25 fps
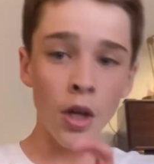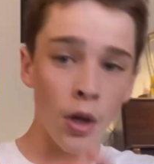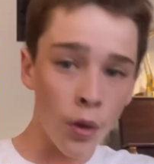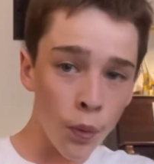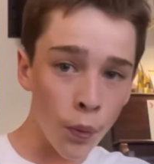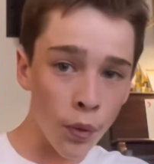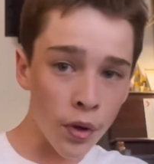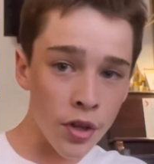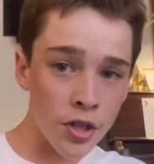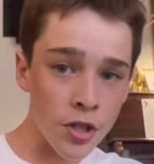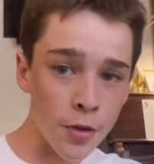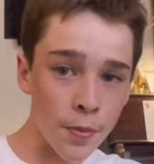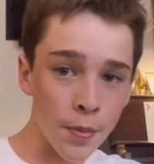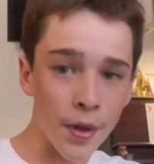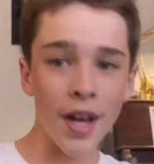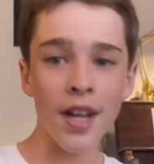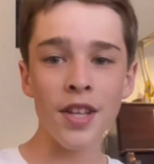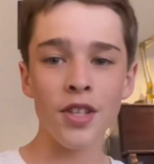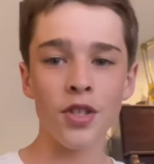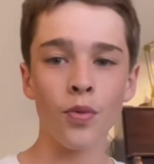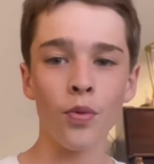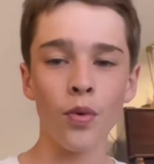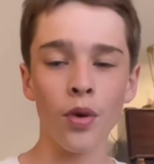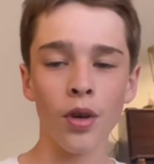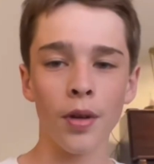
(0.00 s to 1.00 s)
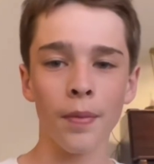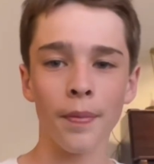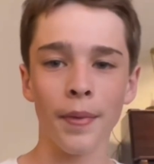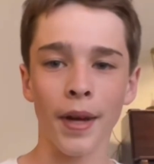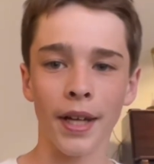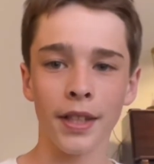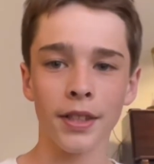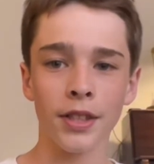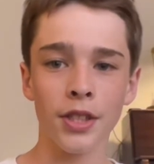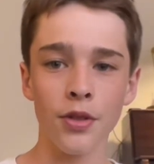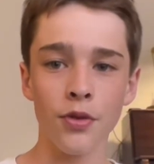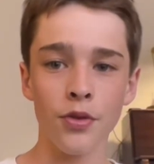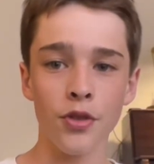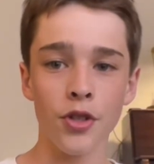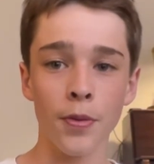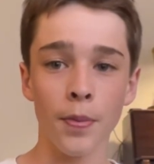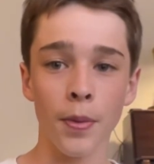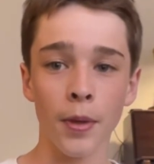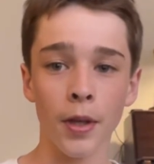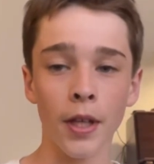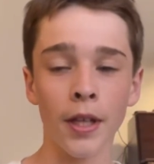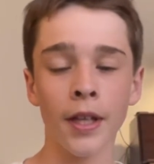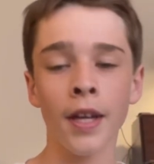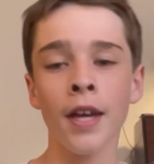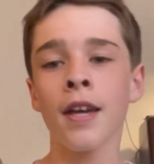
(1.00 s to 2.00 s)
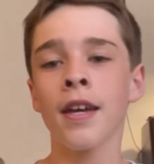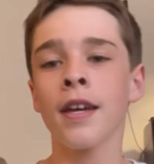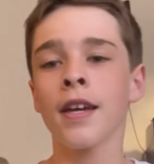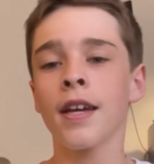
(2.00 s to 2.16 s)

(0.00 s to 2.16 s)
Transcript: What is up, guys? Welcome back to YouTube Relic,